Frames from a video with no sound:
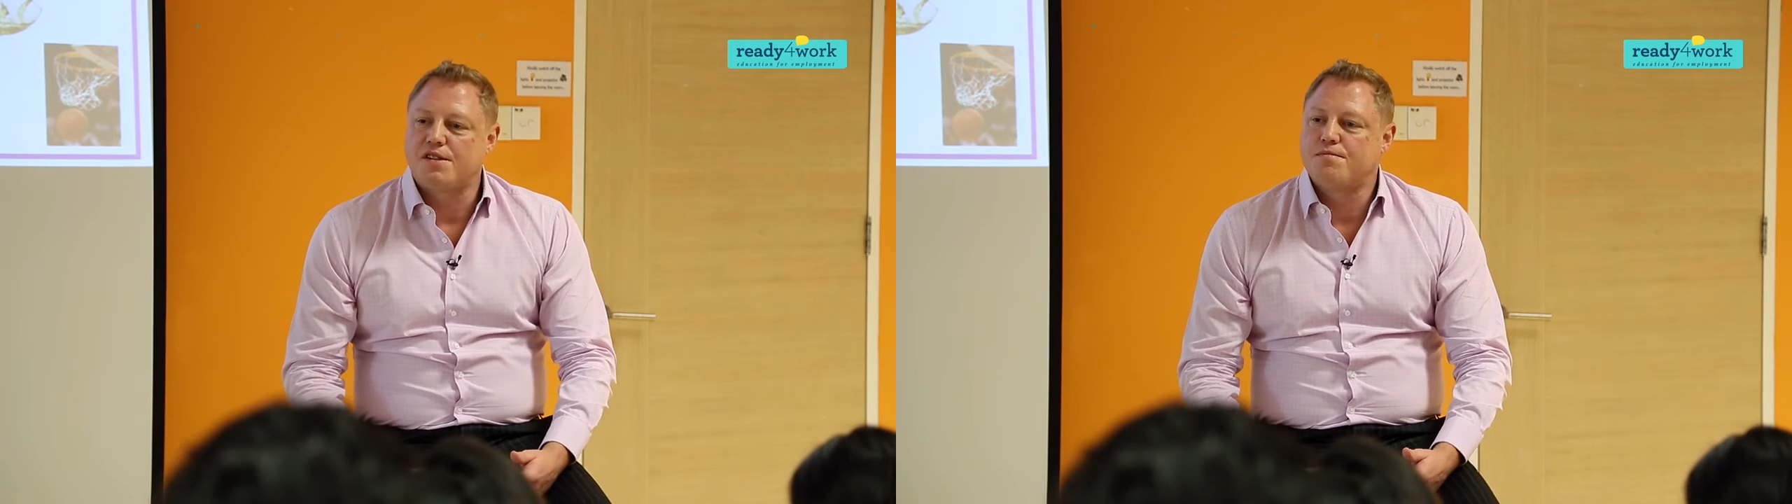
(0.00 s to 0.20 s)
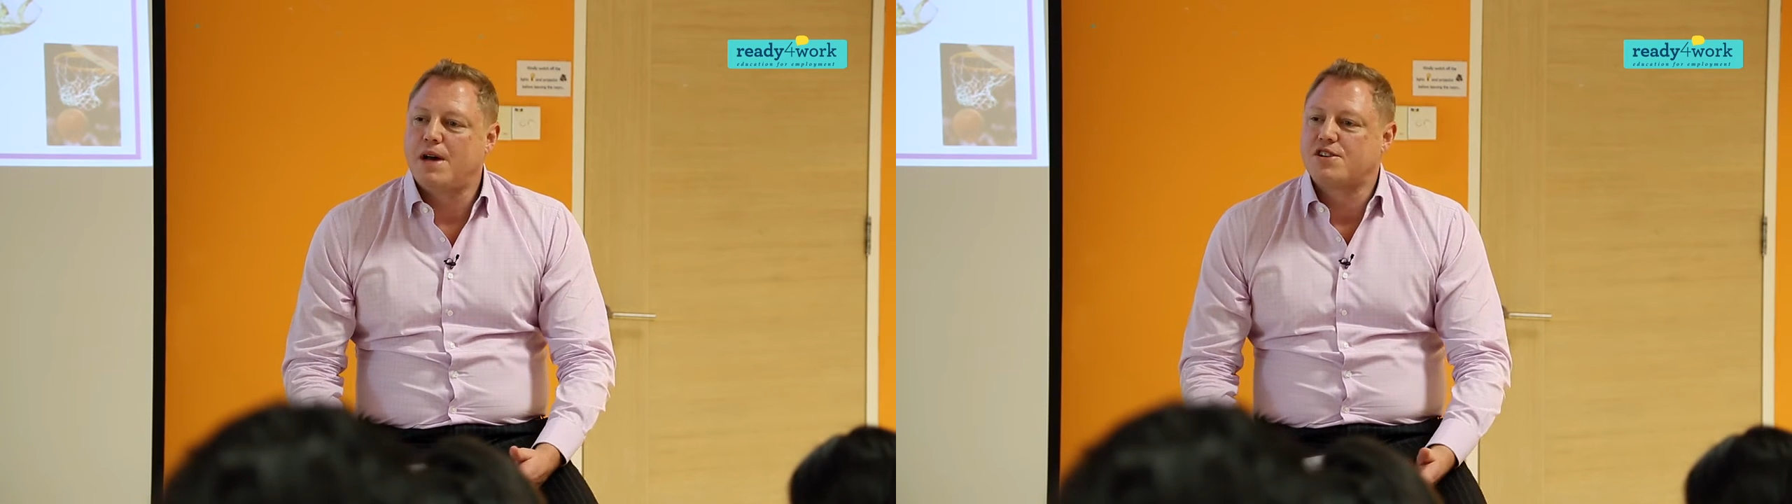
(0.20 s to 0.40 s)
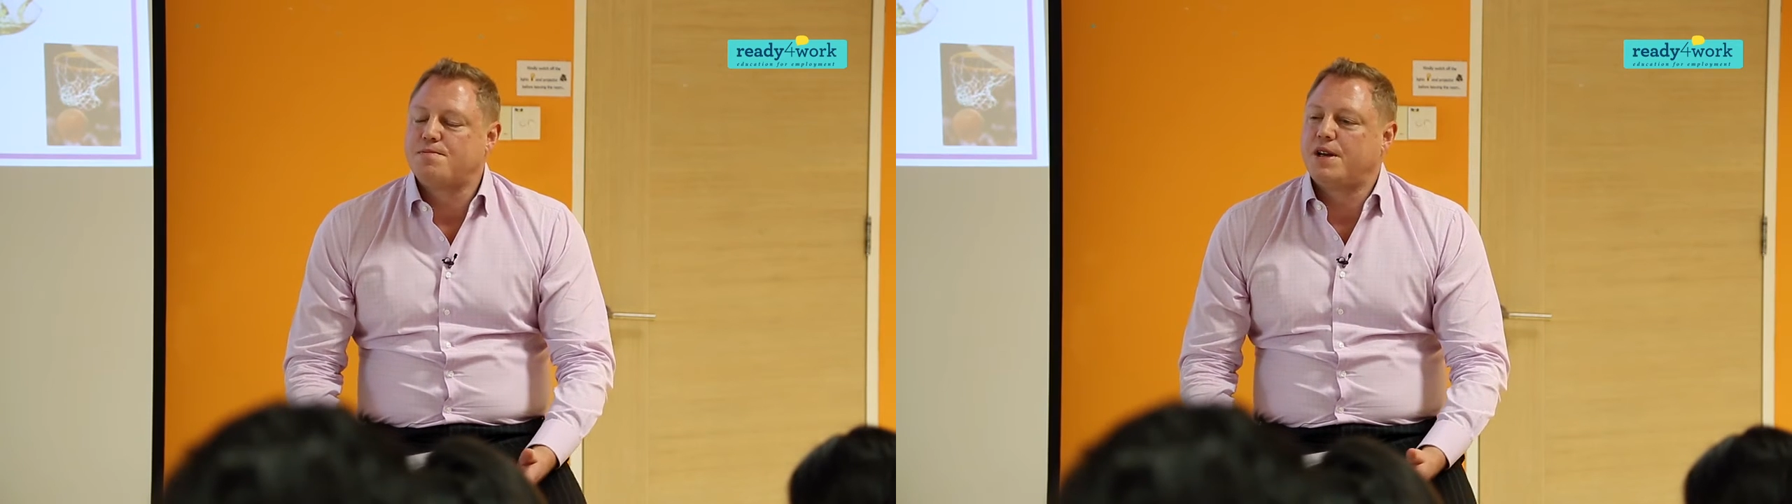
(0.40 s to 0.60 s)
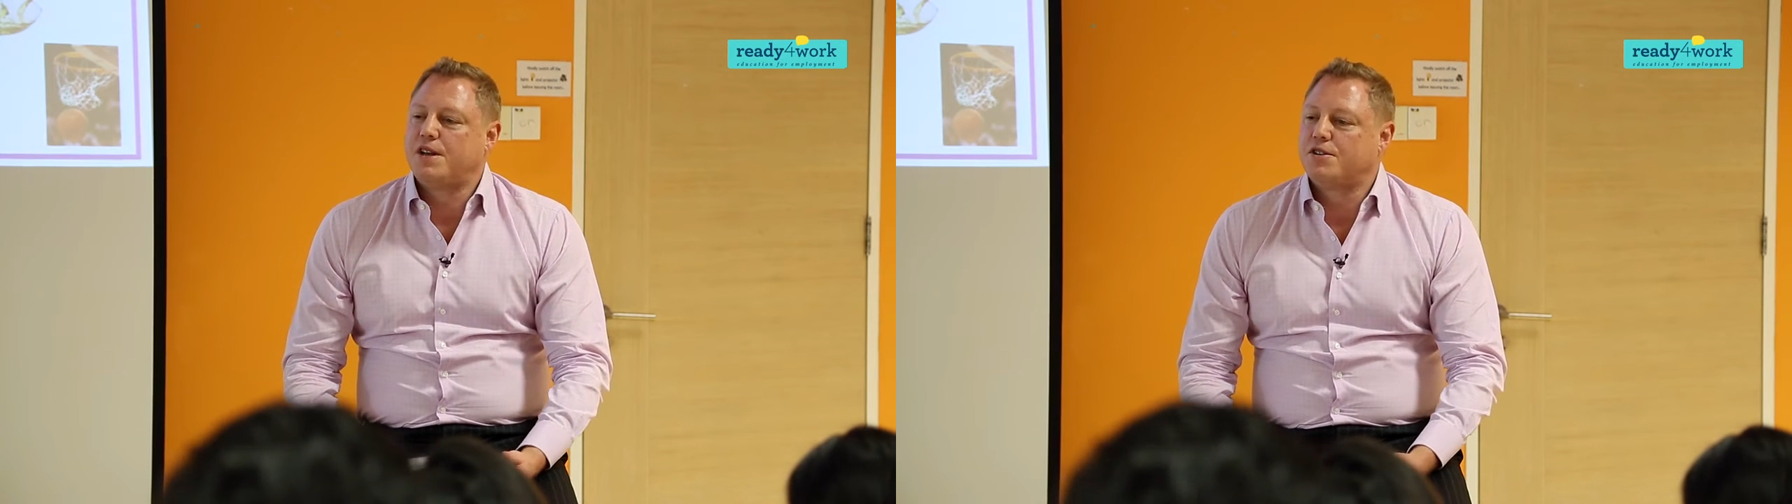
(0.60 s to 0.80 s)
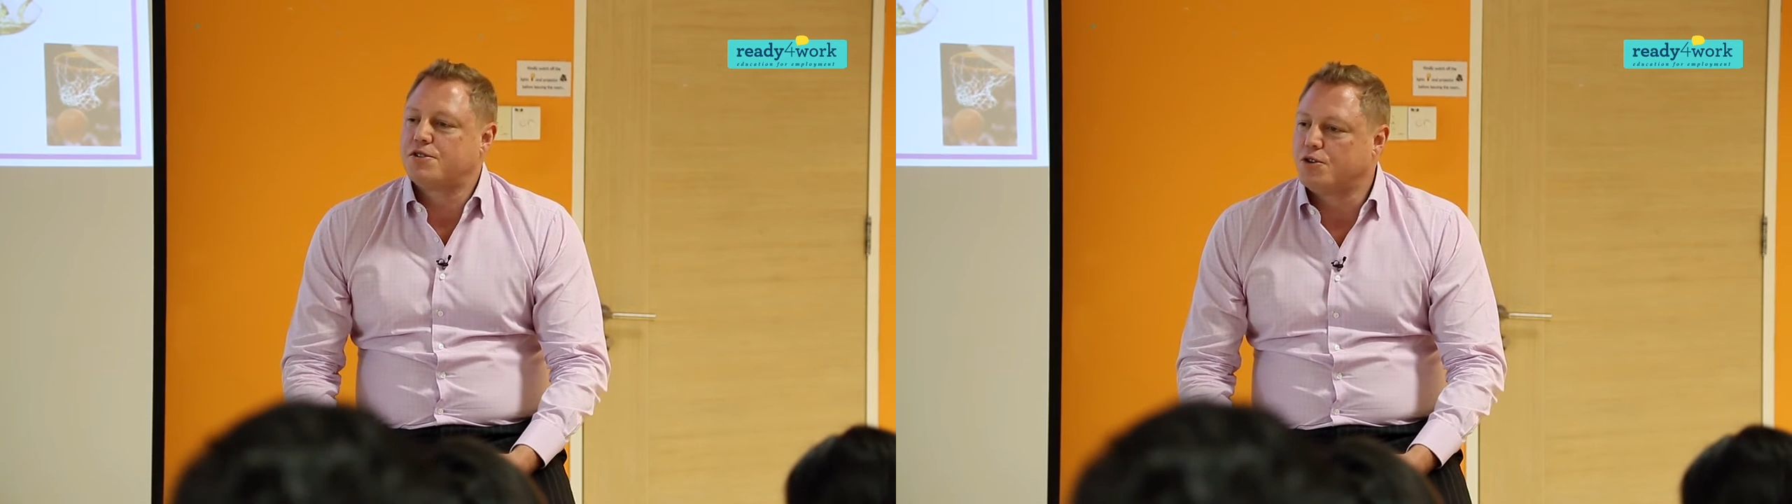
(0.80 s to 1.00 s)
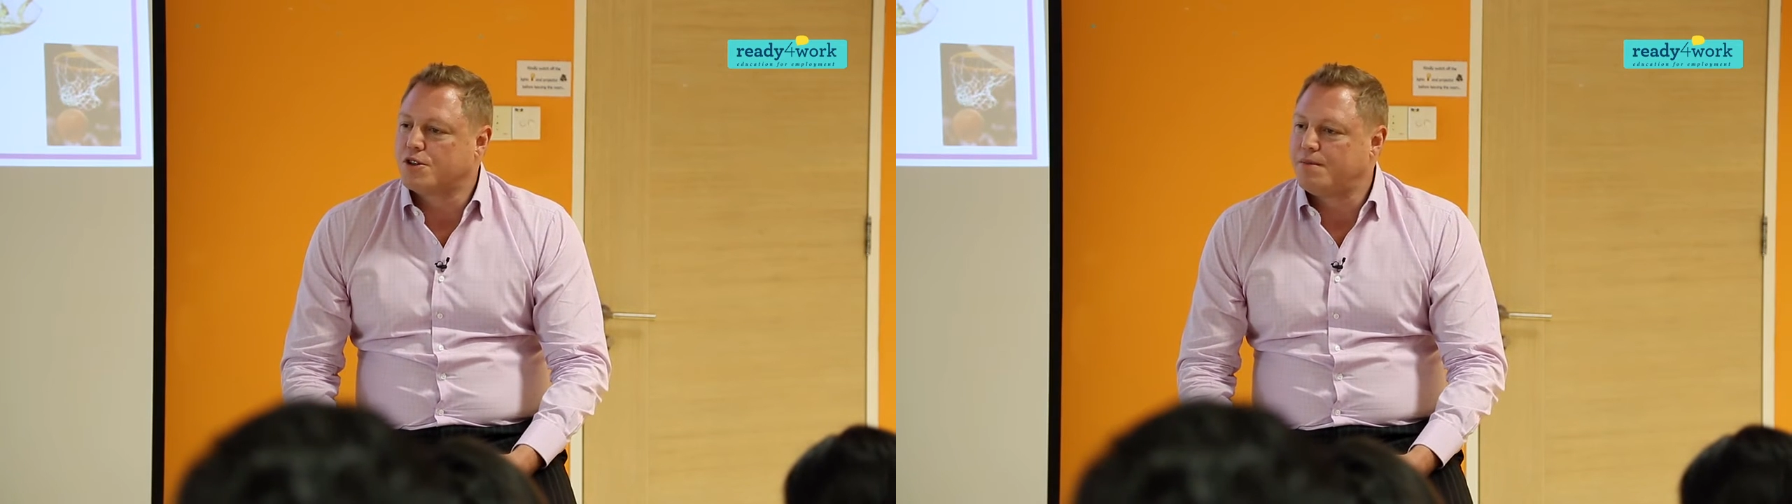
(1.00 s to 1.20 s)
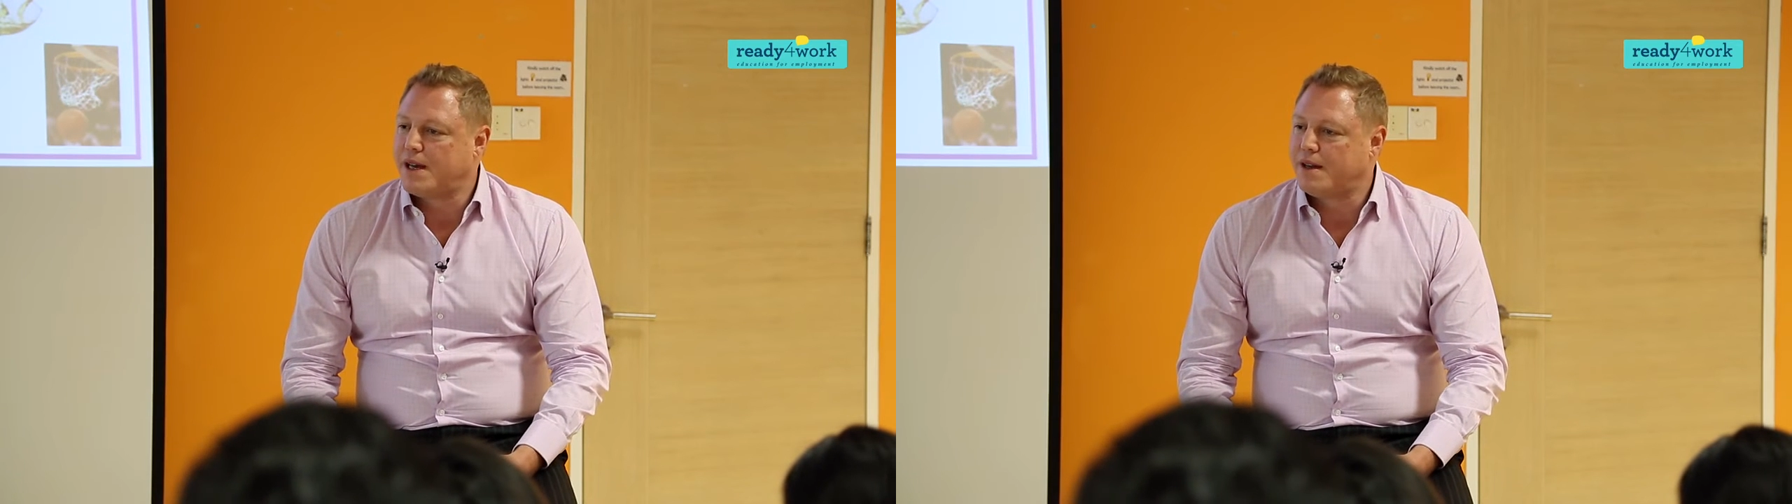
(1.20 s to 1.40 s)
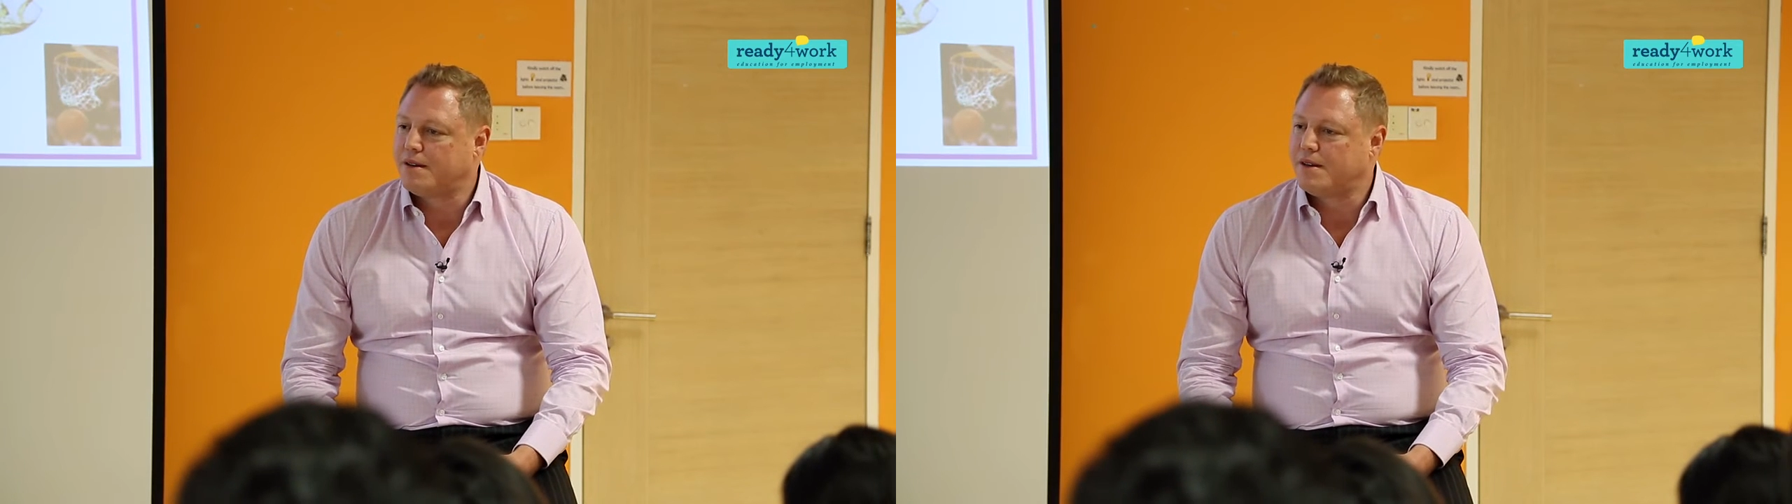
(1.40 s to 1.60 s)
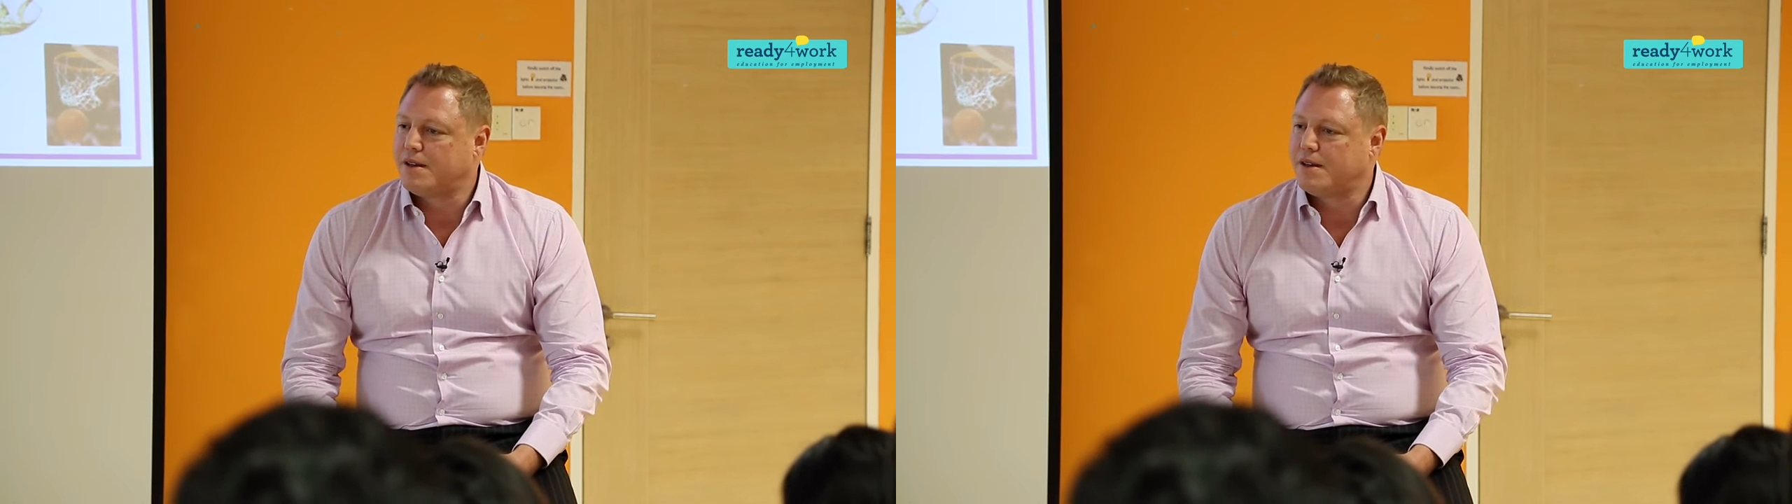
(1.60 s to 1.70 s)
it's much better to talk about